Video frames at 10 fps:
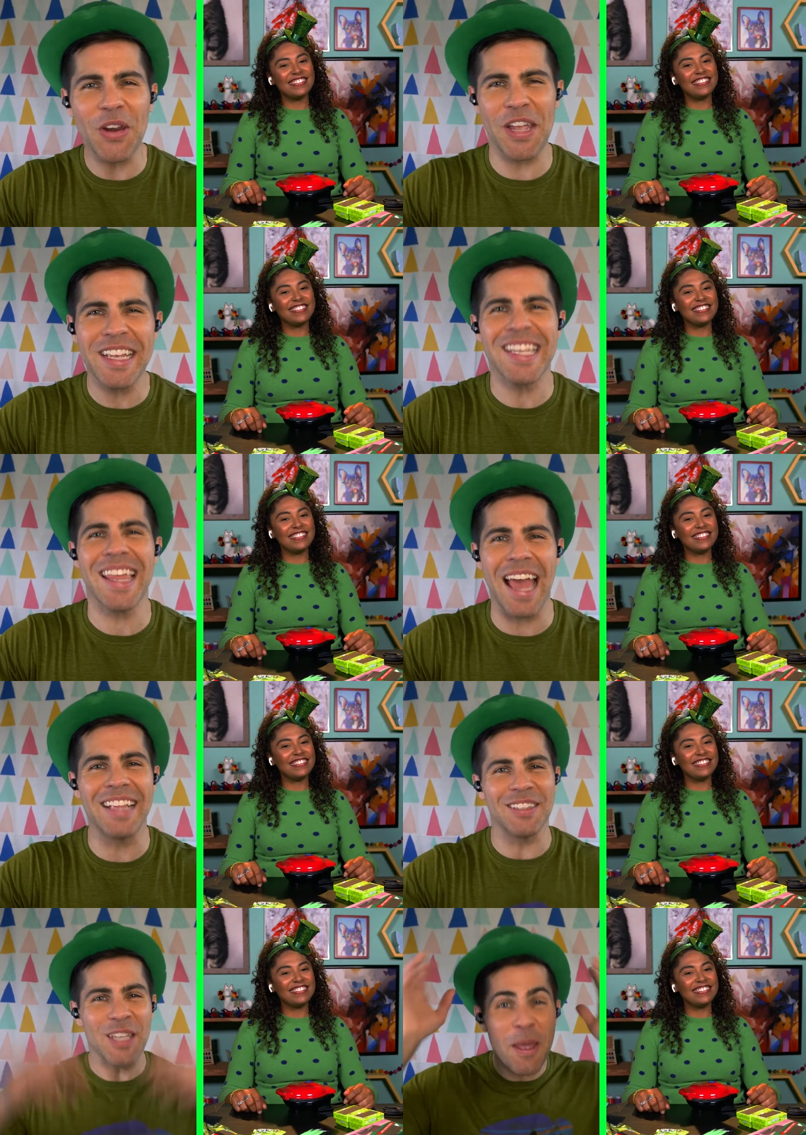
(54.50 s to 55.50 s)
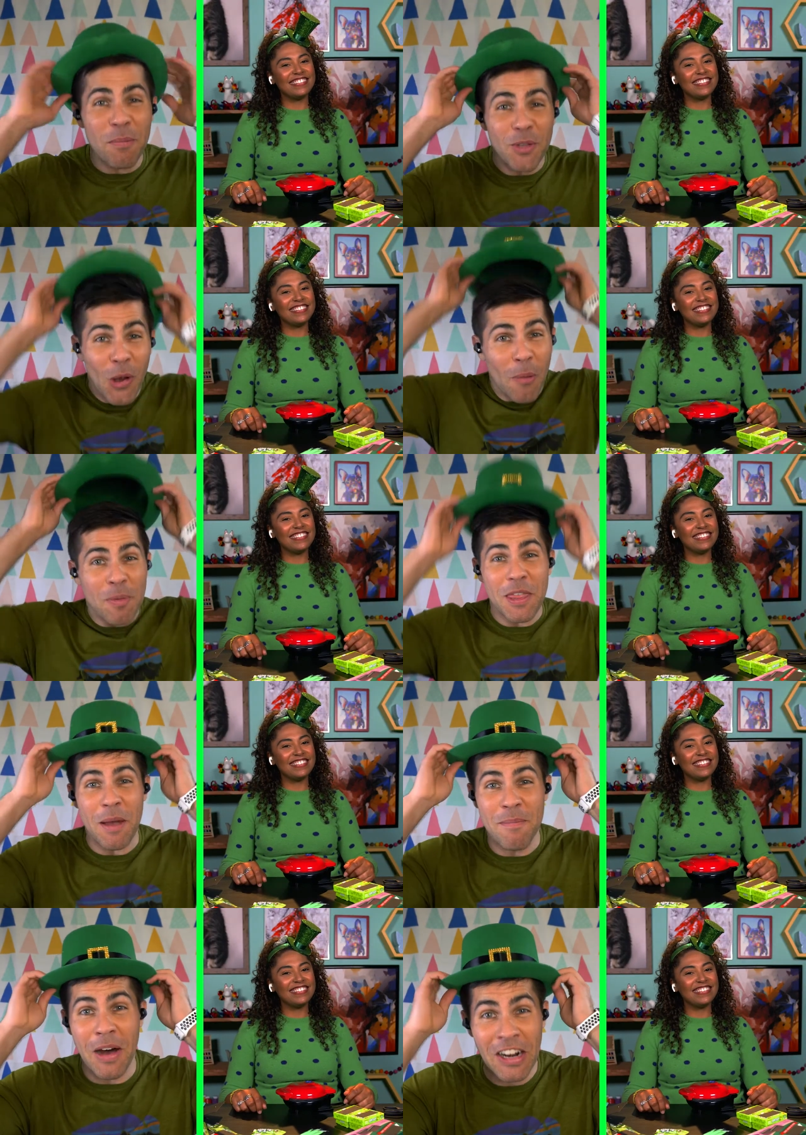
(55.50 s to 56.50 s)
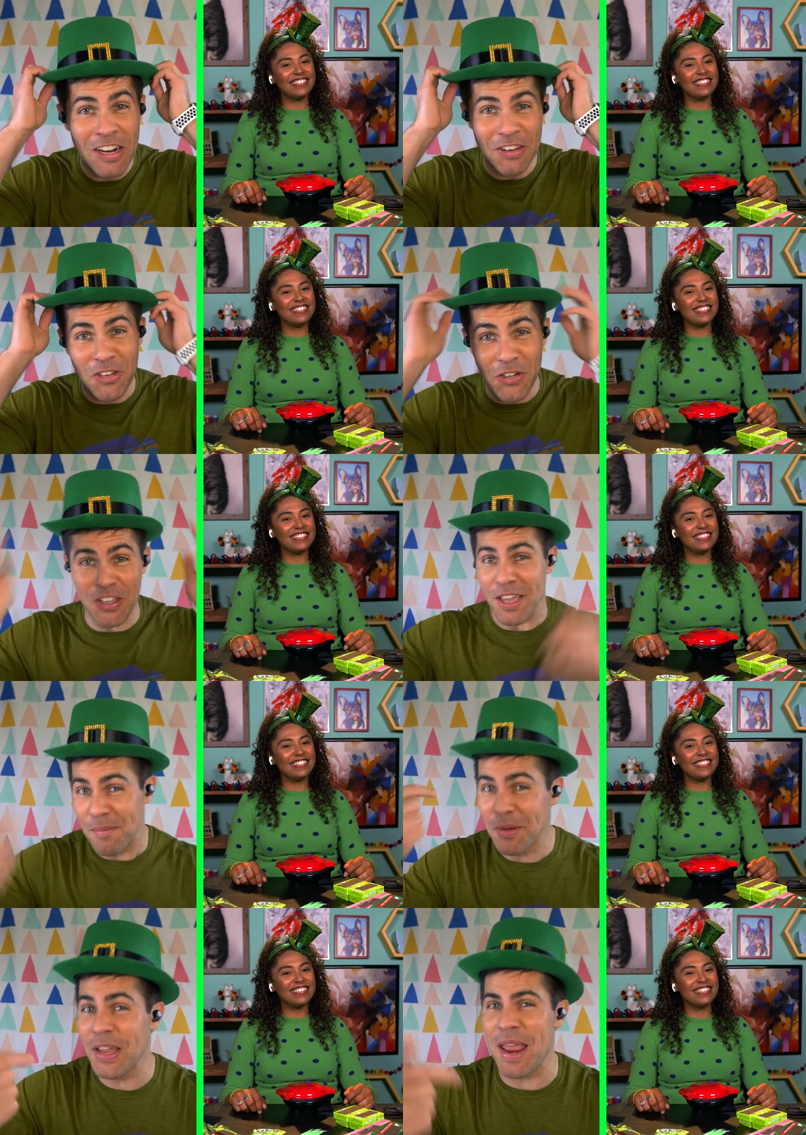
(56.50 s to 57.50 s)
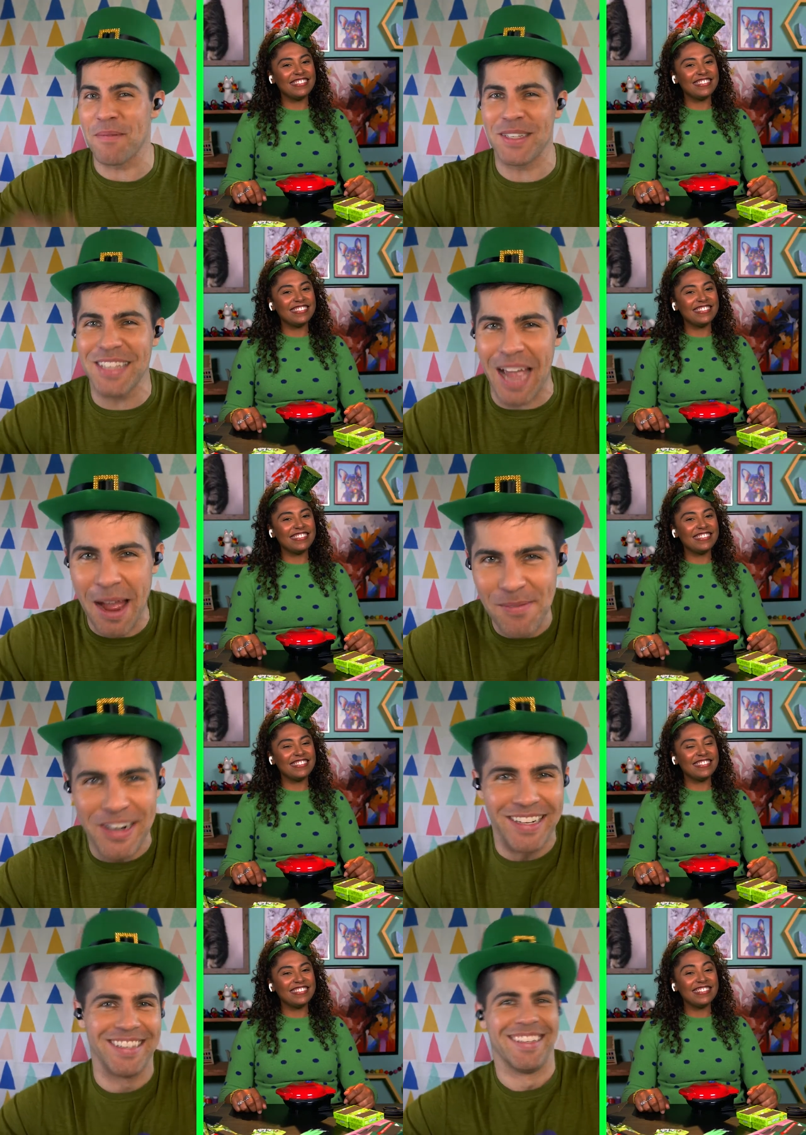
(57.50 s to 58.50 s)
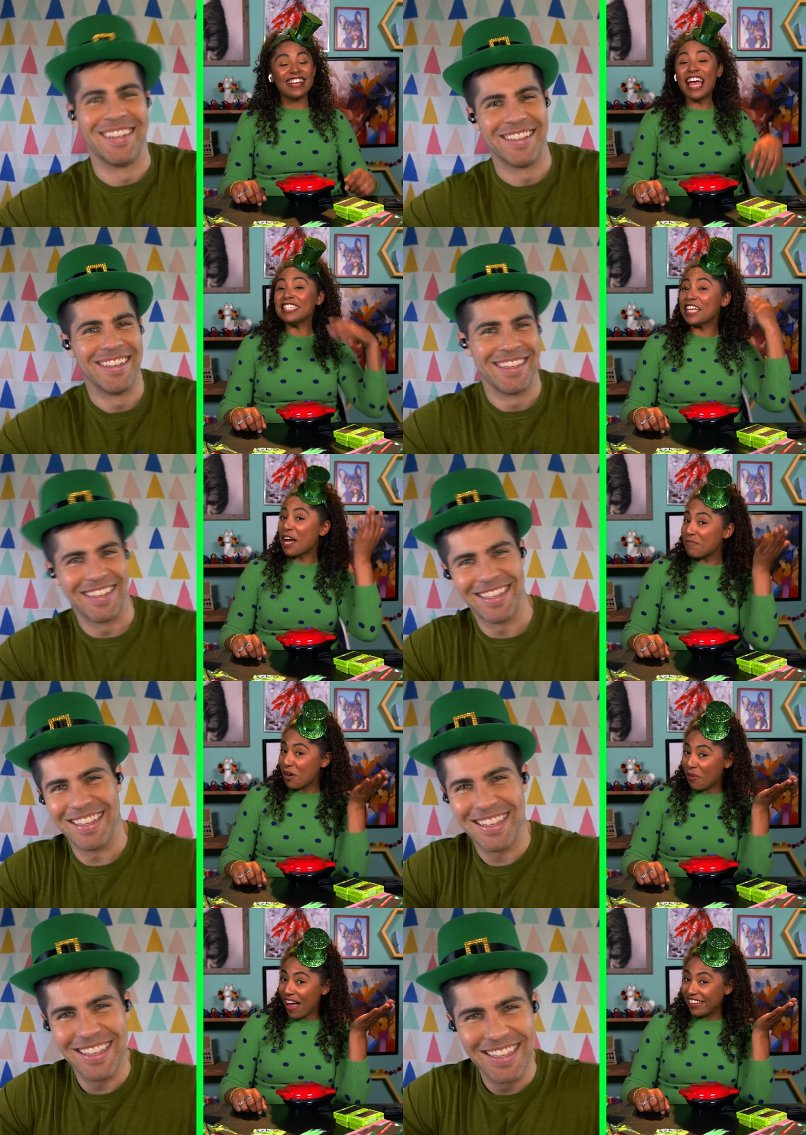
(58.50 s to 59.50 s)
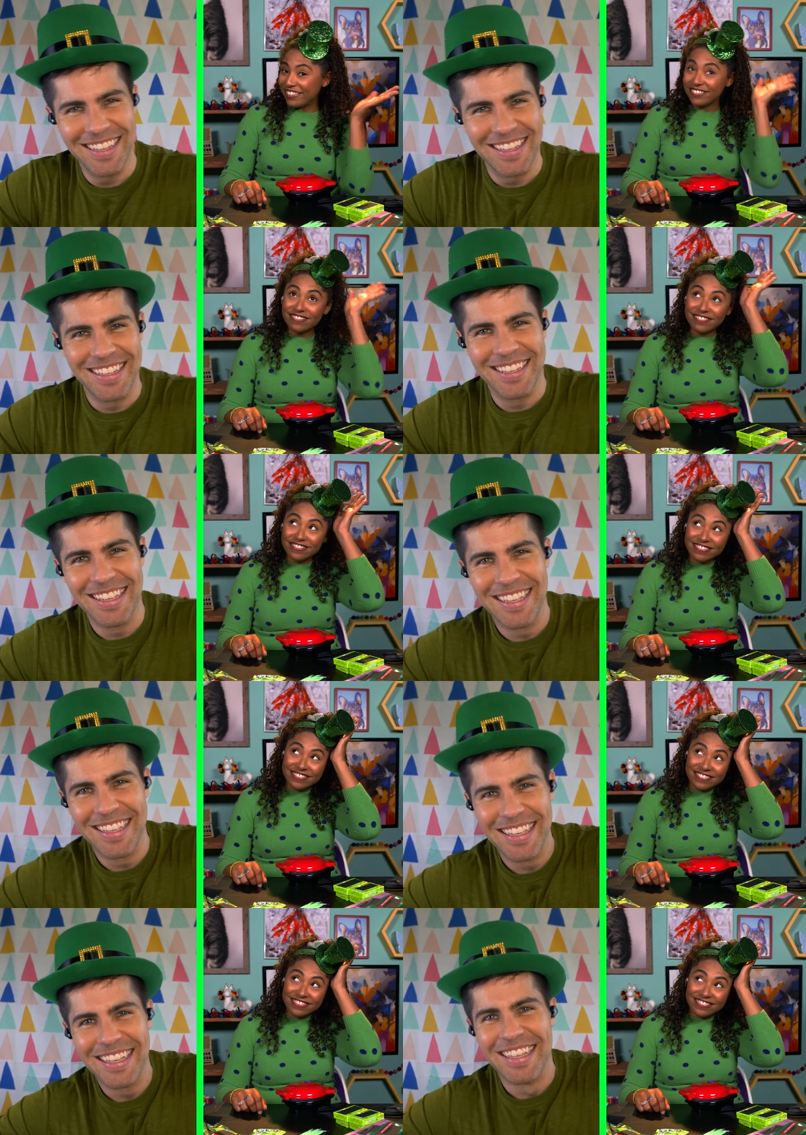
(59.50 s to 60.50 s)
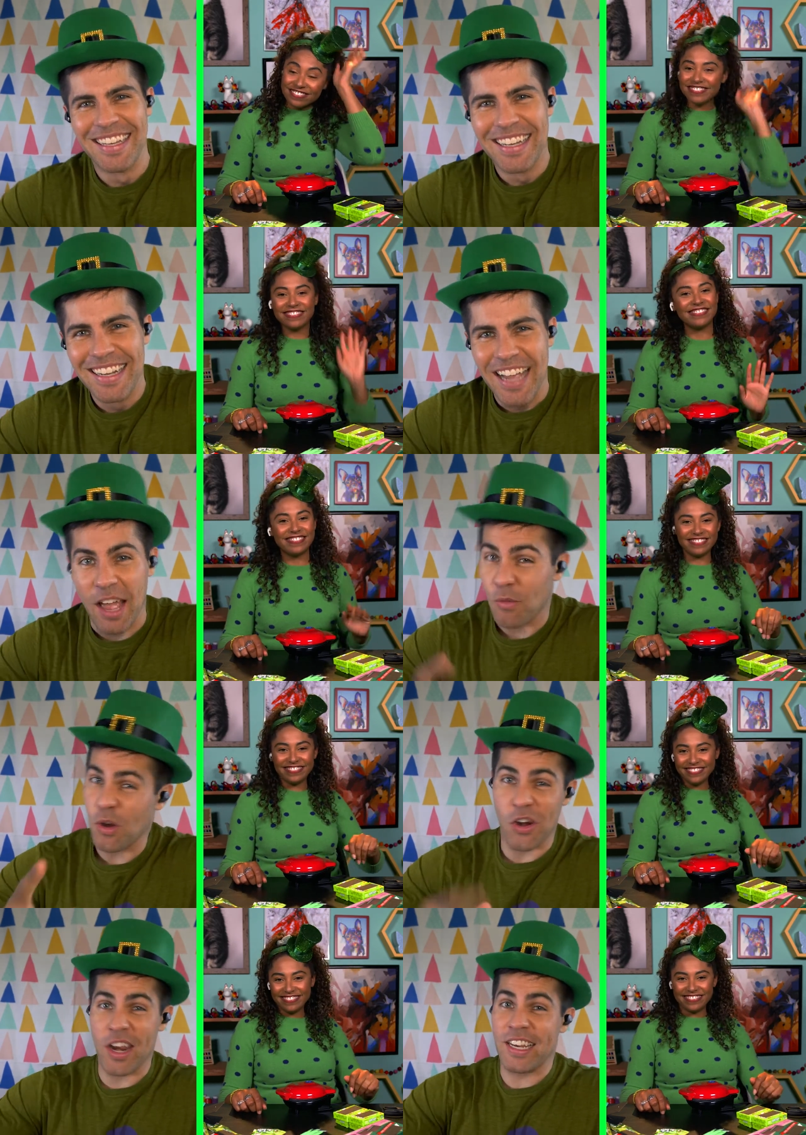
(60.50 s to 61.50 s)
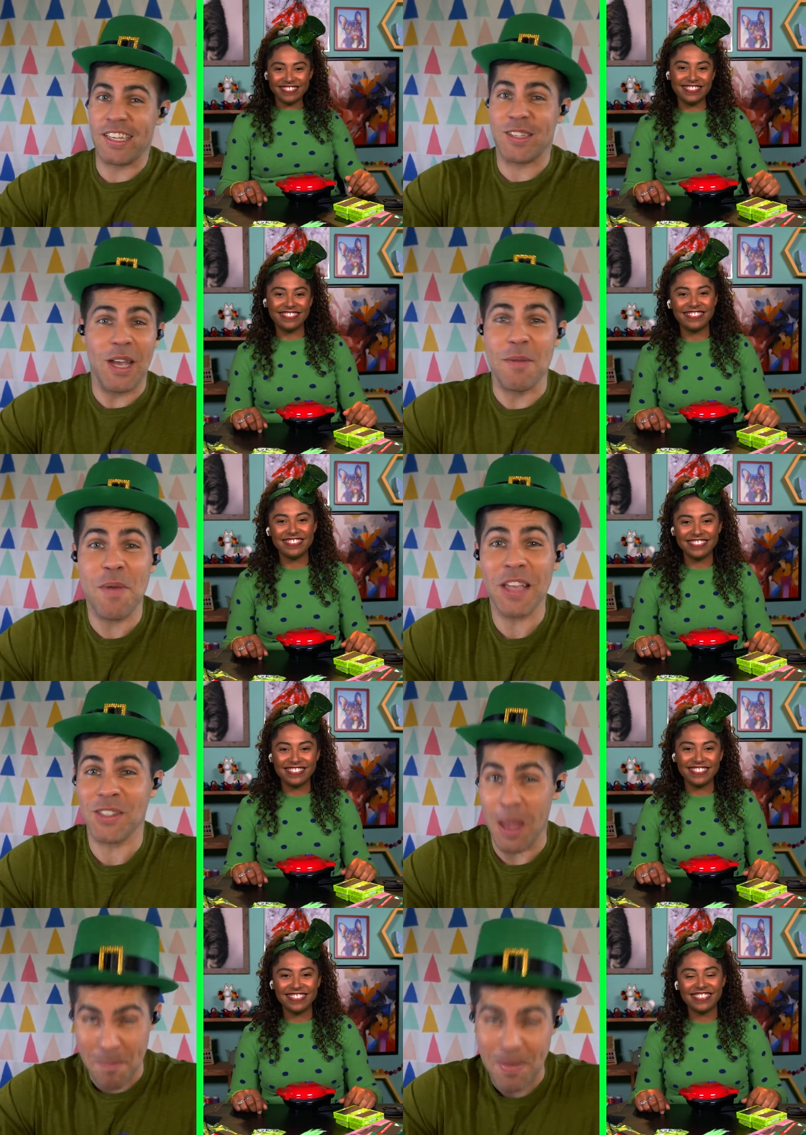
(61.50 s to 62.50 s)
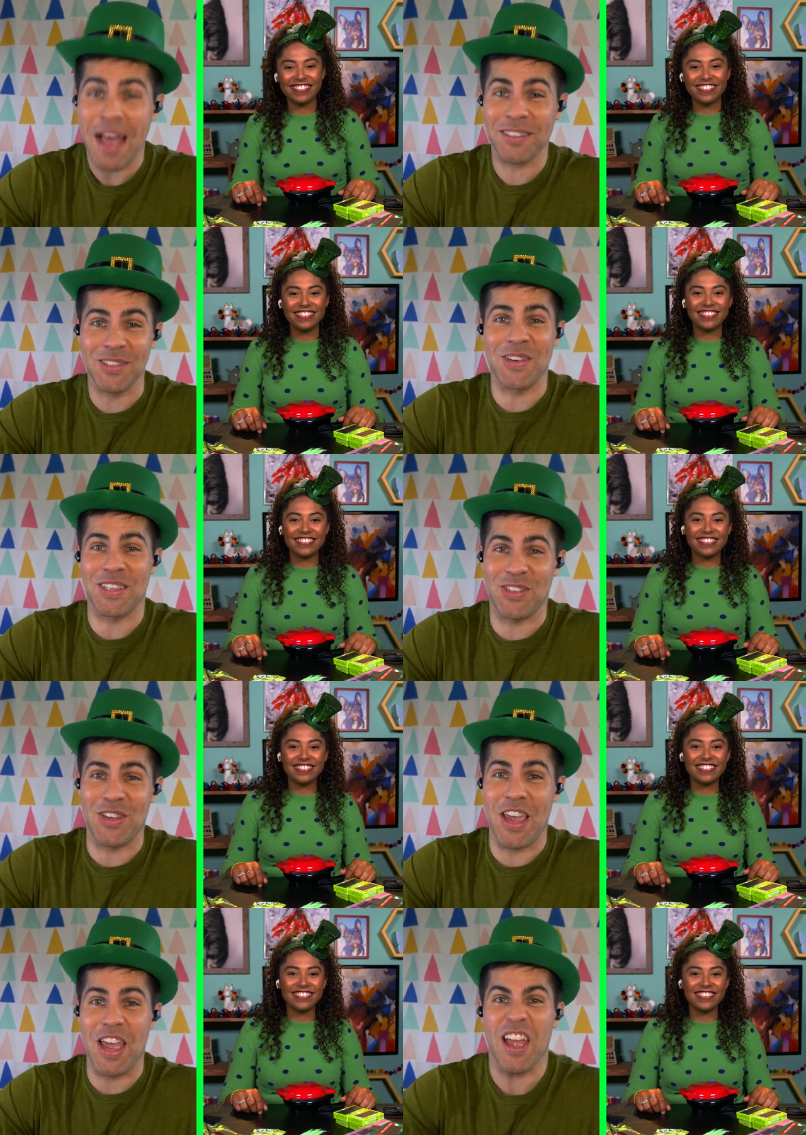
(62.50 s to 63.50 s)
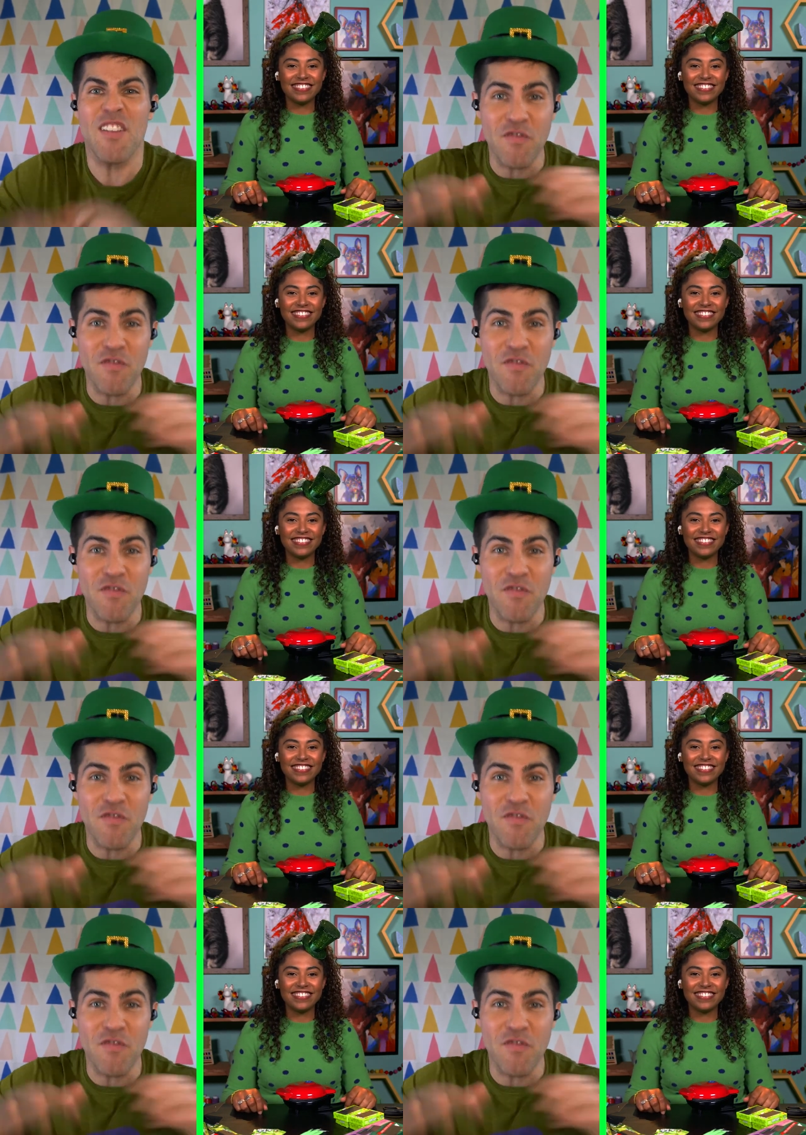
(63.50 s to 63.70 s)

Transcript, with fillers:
Speaker 1: alright then, tip-top of the morning to you. My name's Cameron.
Speaker 2: And I'm Noelle.
Speaker 1: And we're ready to celebrate St. Patrick's Day. In